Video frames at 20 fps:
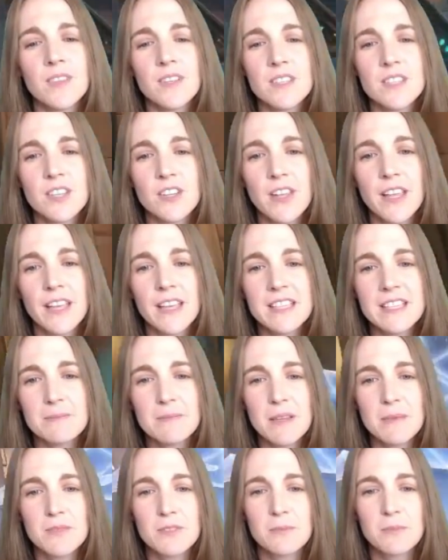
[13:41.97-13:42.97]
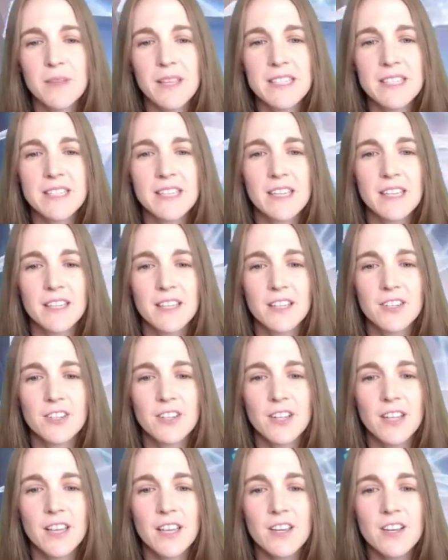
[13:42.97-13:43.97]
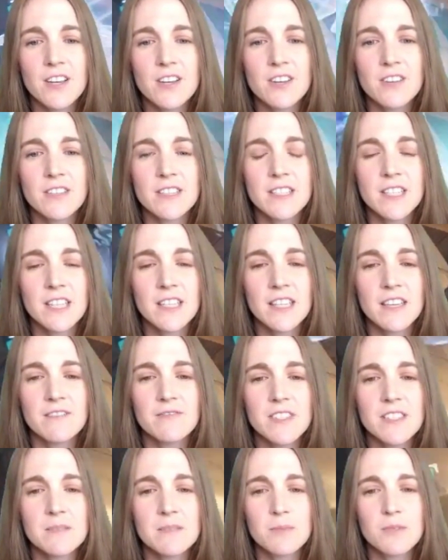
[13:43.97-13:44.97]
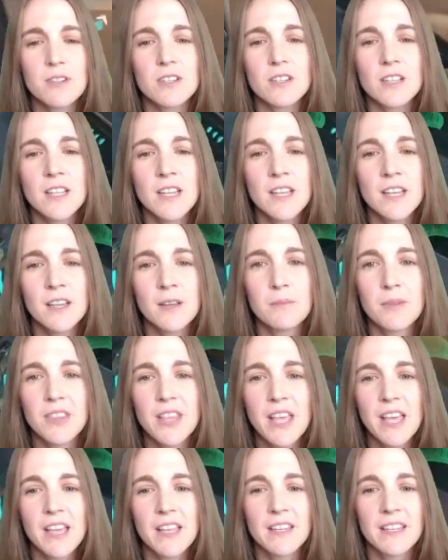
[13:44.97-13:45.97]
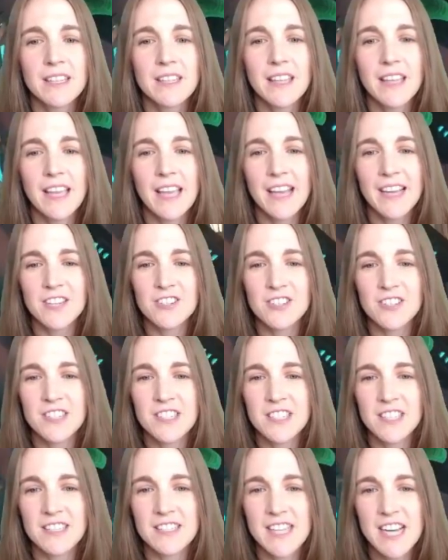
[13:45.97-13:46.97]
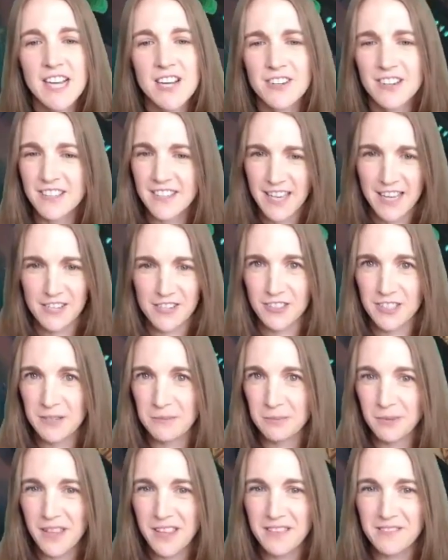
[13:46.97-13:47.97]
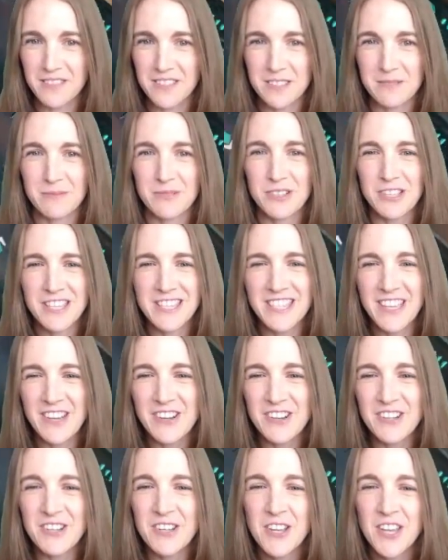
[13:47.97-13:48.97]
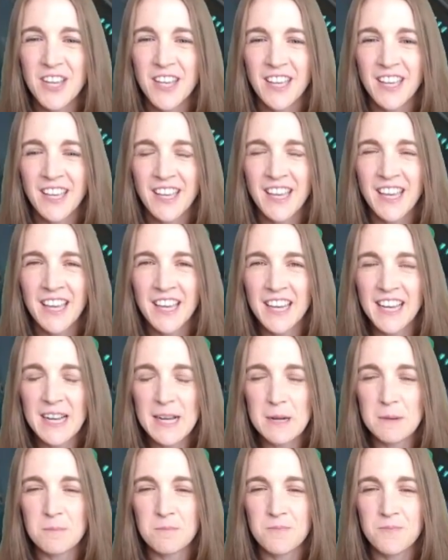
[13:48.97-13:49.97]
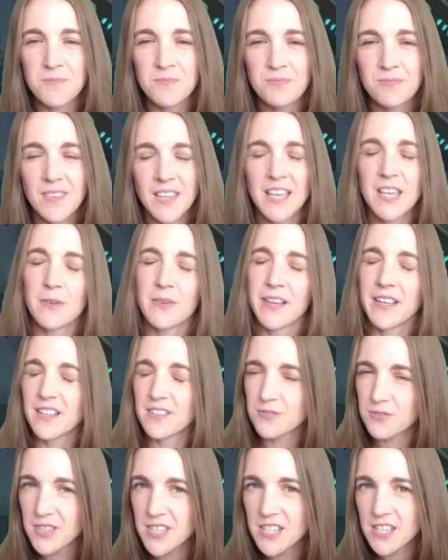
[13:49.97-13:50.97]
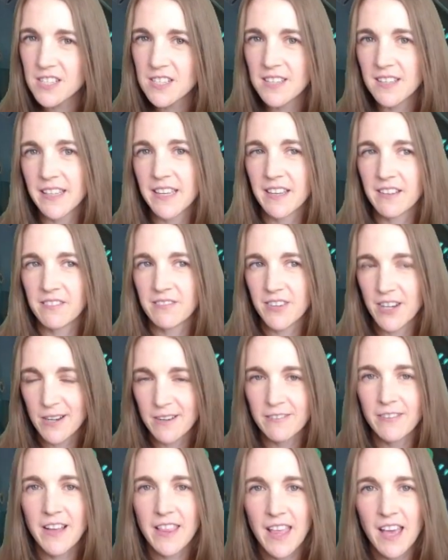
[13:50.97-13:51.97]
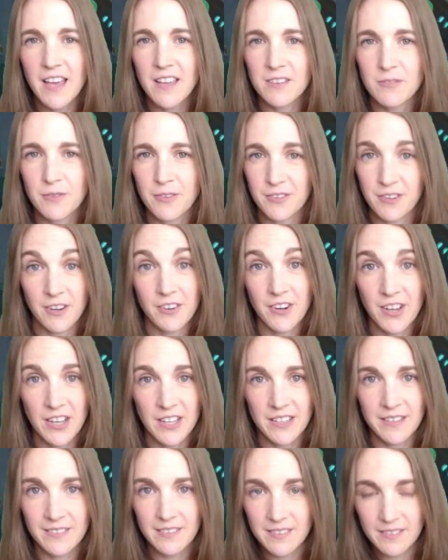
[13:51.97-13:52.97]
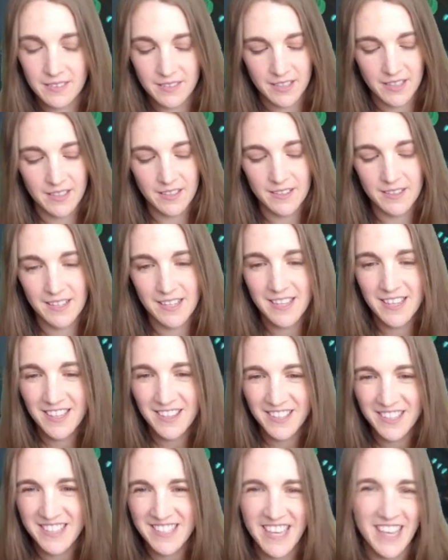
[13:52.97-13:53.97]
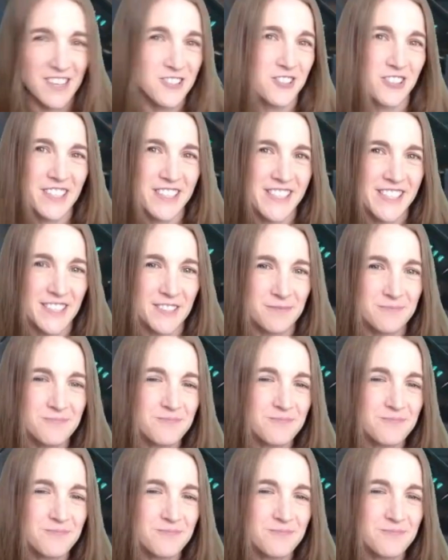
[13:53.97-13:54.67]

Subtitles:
like sometimes you place it and you're like, oh, it's not that visible, but then it like actually sticks out and it's actually completely visible. So anyway, it's really good to like verify that with your own eyes that that it's actually hidden.